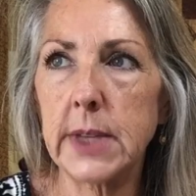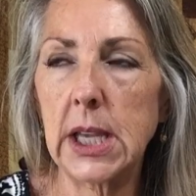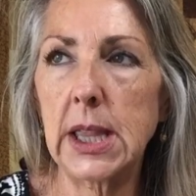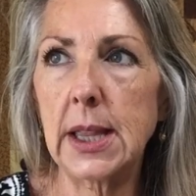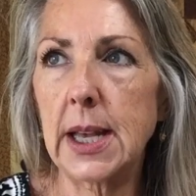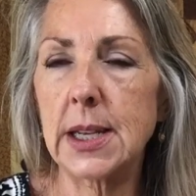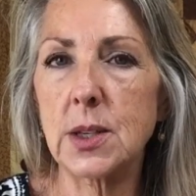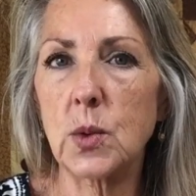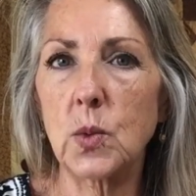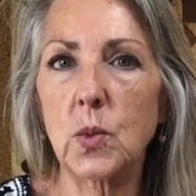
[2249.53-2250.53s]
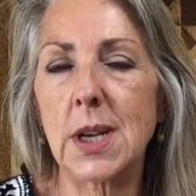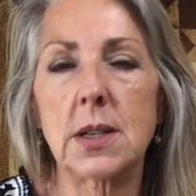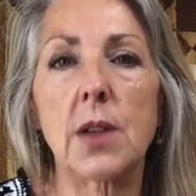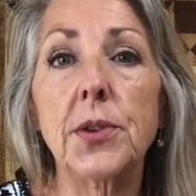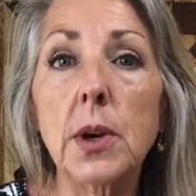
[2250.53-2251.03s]
I think that is what it's
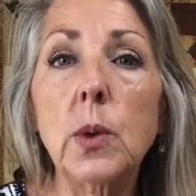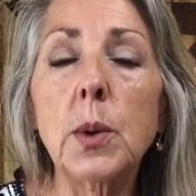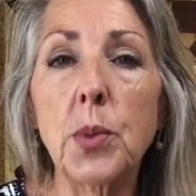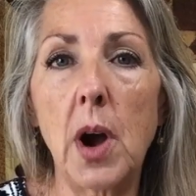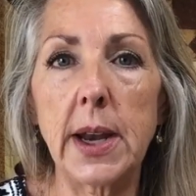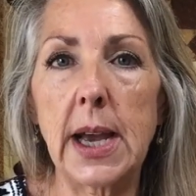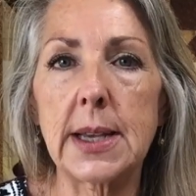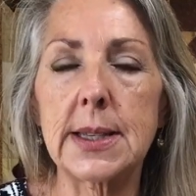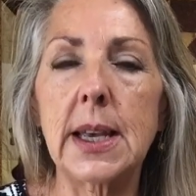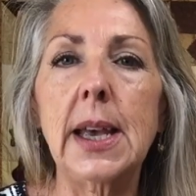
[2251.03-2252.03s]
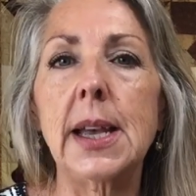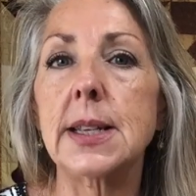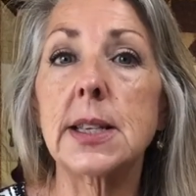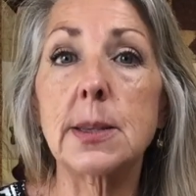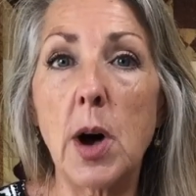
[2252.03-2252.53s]
called, 31 products. It's
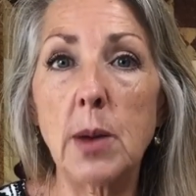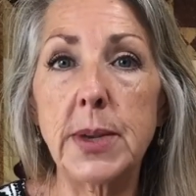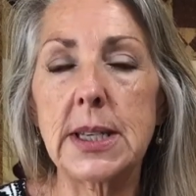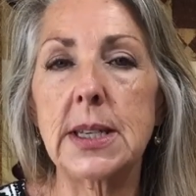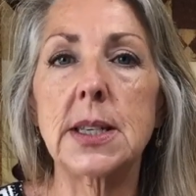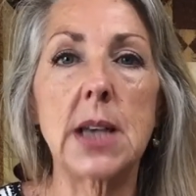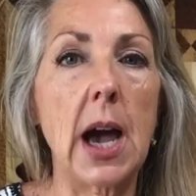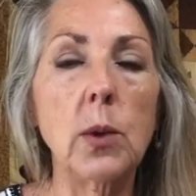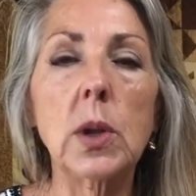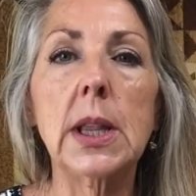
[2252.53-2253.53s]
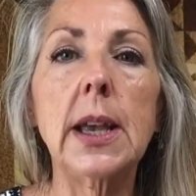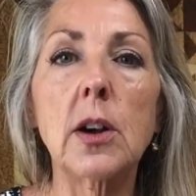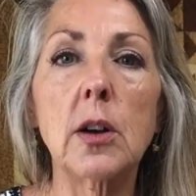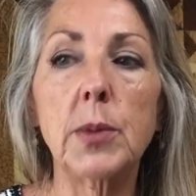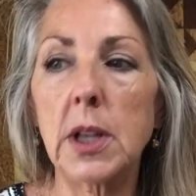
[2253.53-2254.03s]
a small business. I will link
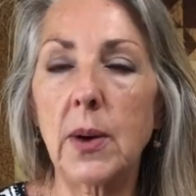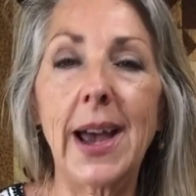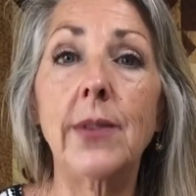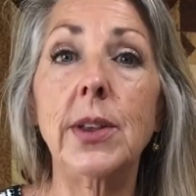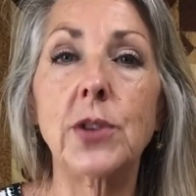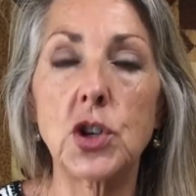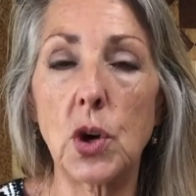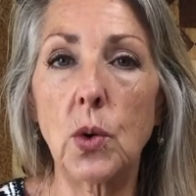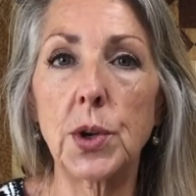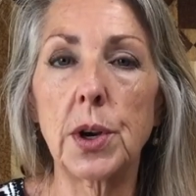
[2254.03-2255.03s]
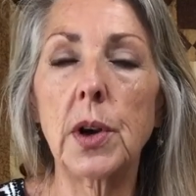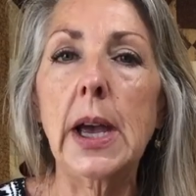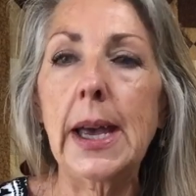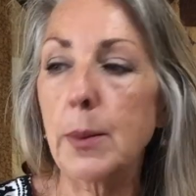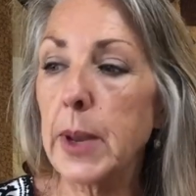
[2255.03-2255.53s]
her below. I haven't even told her,
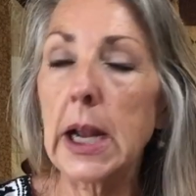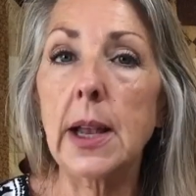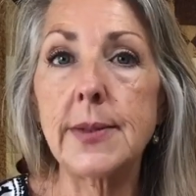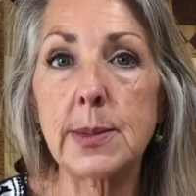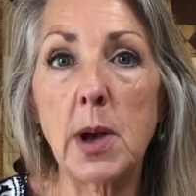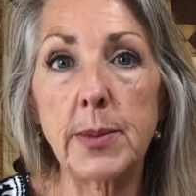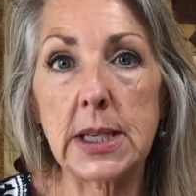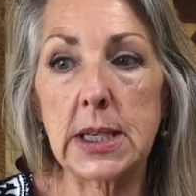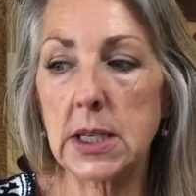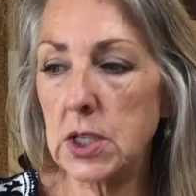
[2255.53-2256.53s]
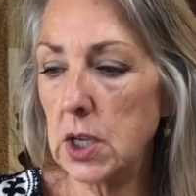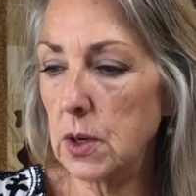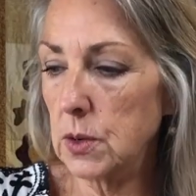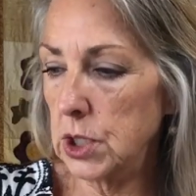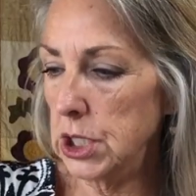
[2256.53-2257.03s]
but I love small business.
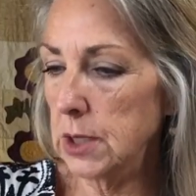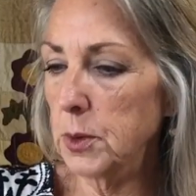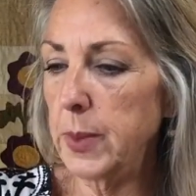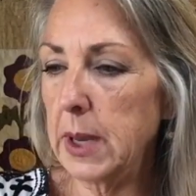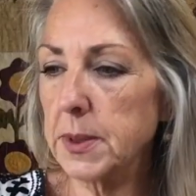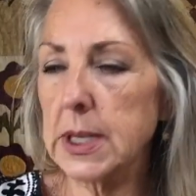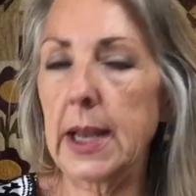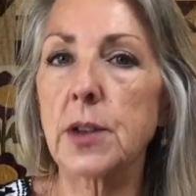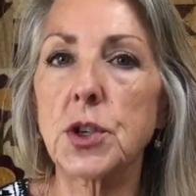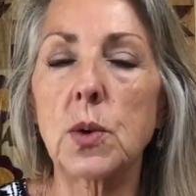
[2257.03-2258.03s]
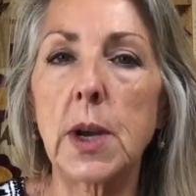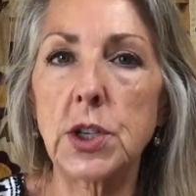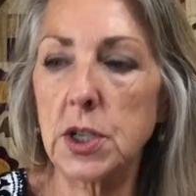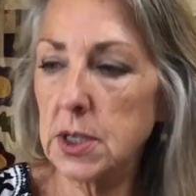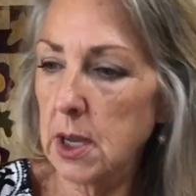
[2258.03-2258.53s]
So she would be able to answer
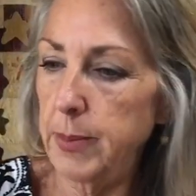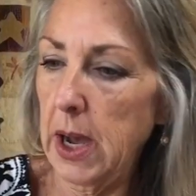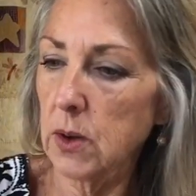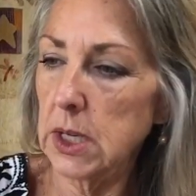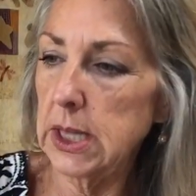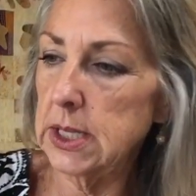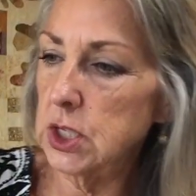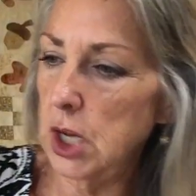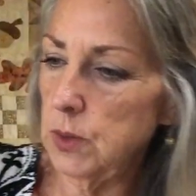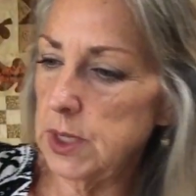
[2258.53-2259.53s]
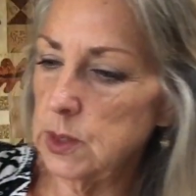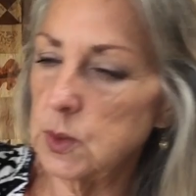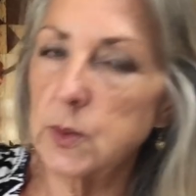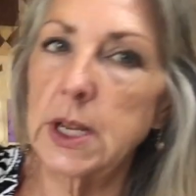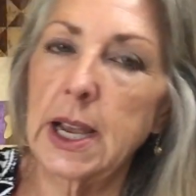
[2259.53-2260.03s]
questions about this tote. This was
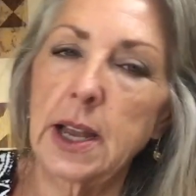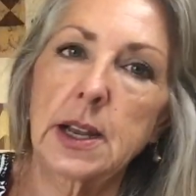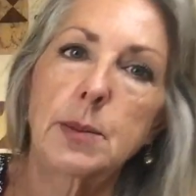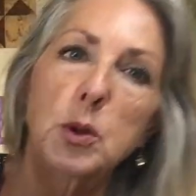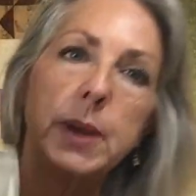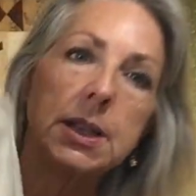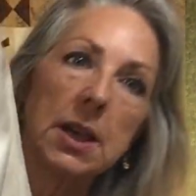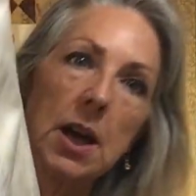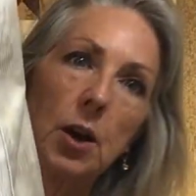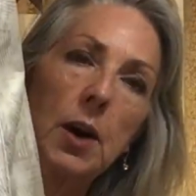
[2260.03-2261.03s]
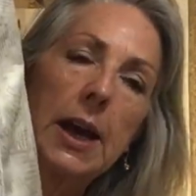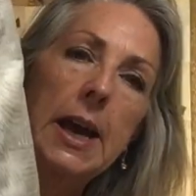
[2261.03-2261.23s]
one I got a couple months ago.